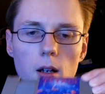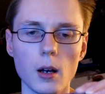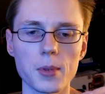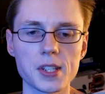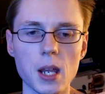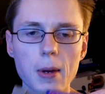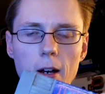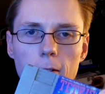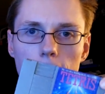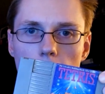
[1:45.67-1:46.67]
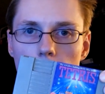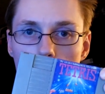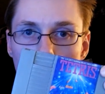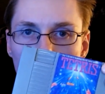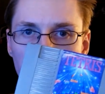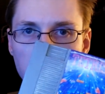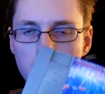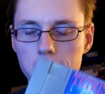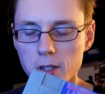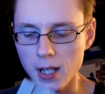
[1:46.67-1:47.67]
This came out very shortly
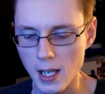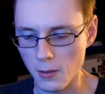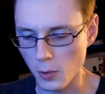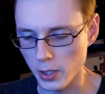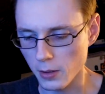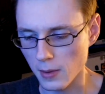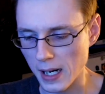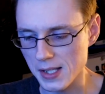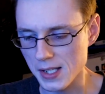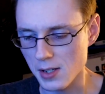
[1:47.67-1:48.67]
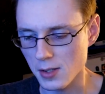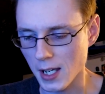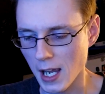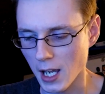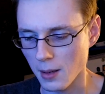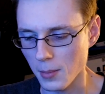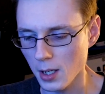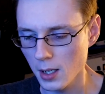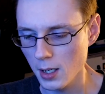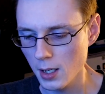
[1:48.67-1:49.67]
after they won the rights to the game,
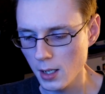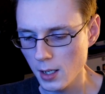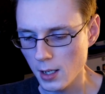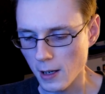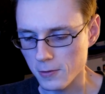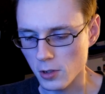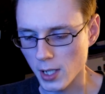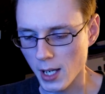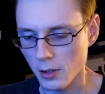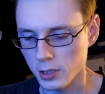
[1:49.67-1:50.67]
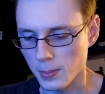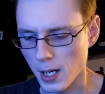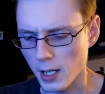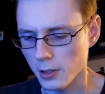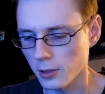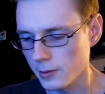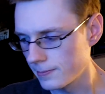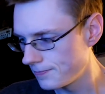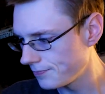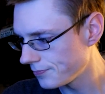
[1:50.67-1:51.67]
after all that whole debacle.
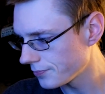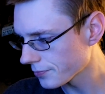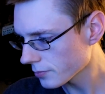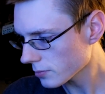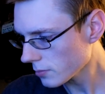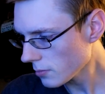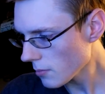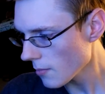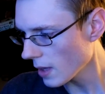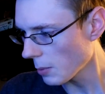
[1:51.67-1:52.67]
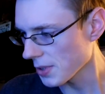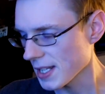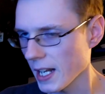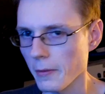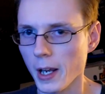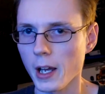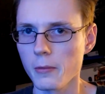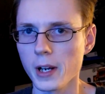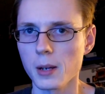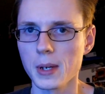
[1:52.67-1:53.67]
Once again, I
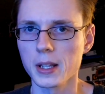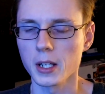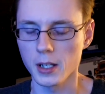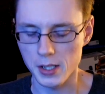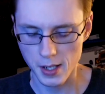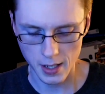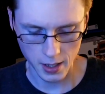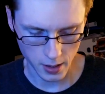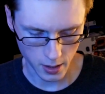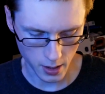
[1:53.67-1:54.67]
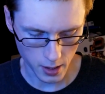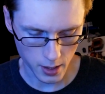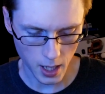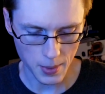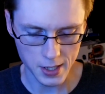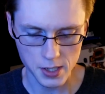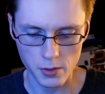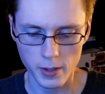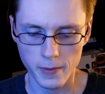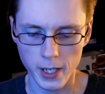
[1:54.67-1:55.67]
recommend the Gaming
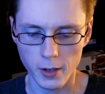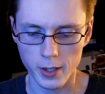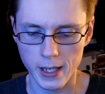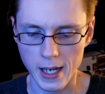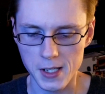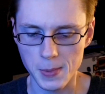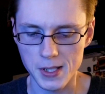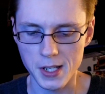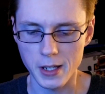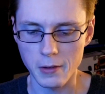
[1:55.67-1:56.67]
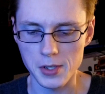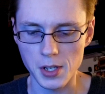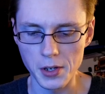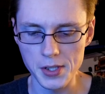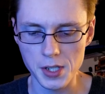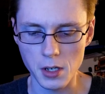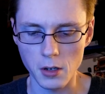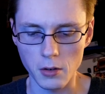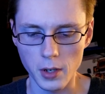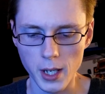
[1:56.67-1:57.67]
Historian video on that. But there was
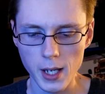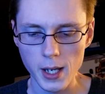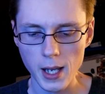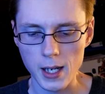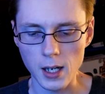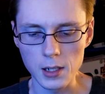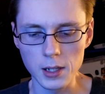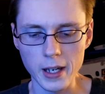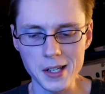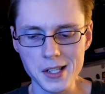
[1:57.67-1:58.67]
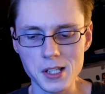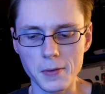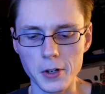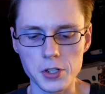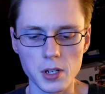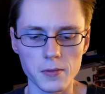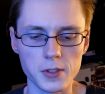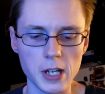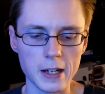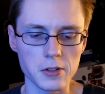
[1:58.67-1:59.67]
also an unlicensed version of
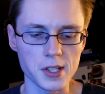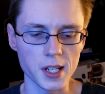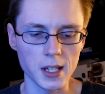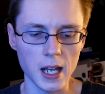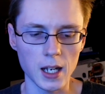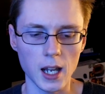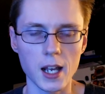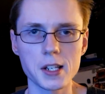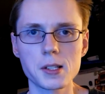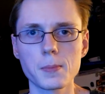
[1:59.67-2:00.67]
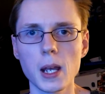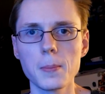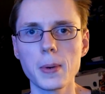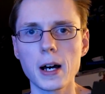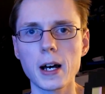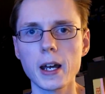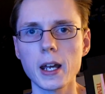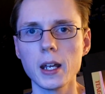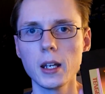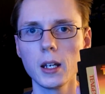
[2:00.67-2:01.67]
Tetris on the NES made by